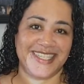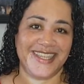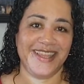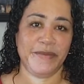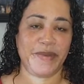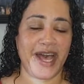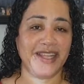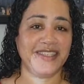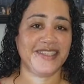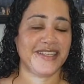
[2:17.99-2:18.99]
the
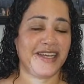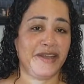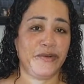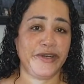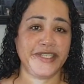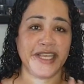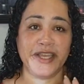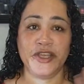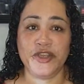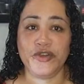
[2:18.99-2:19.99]
pots. I want to say a
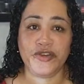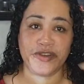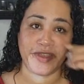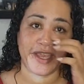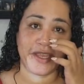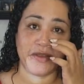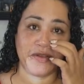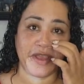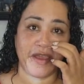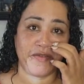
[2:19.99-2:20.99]
huge thank you
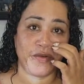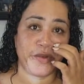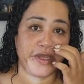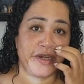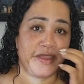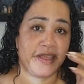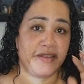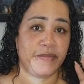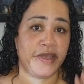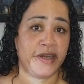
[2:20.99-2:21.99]
to everyone that's
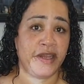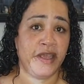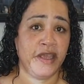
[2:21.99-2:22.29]
been